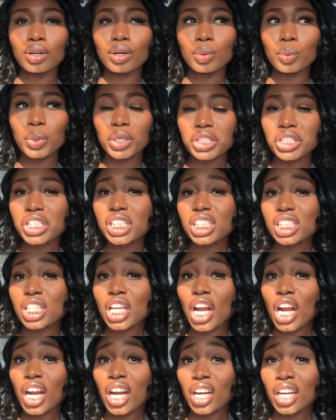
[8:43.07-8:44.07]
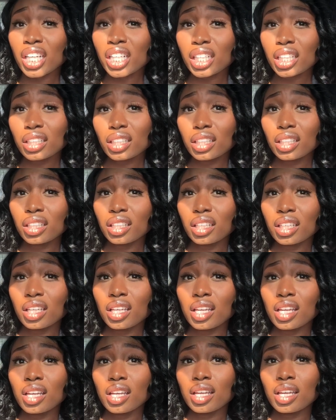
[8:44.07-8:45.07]
were just hurt
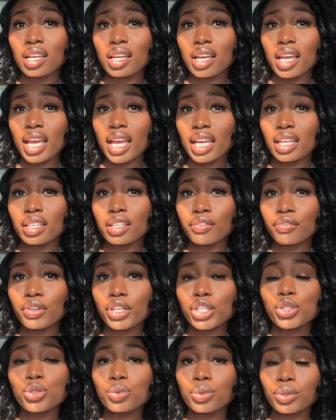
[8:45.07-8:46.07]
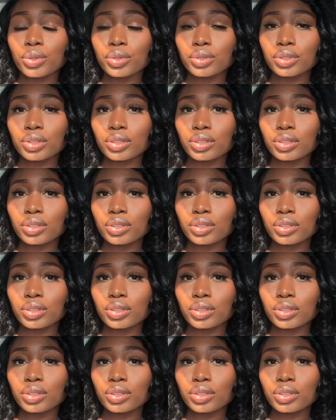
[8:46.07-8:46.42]
individuals,